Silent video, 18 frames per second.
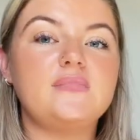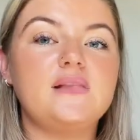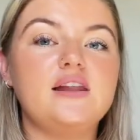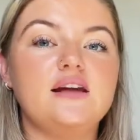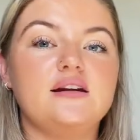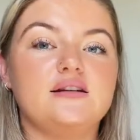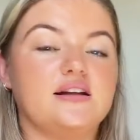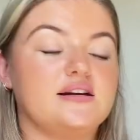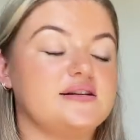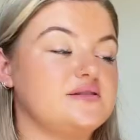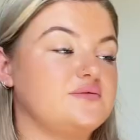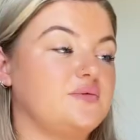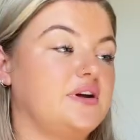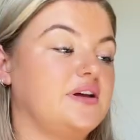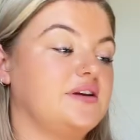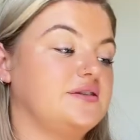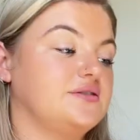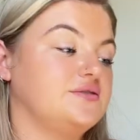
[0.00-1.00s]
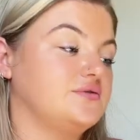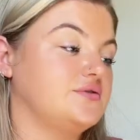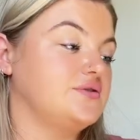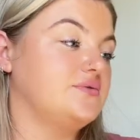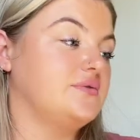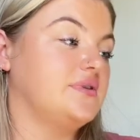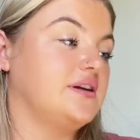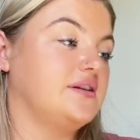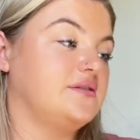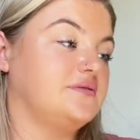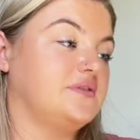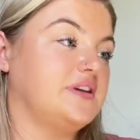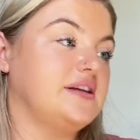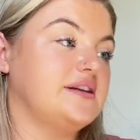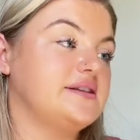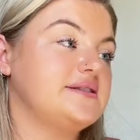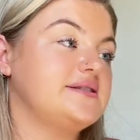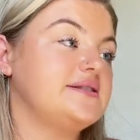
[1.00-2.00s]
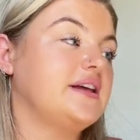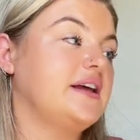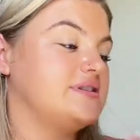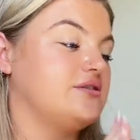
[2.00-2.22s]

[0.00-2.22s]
and that is why I don't do a lot of these.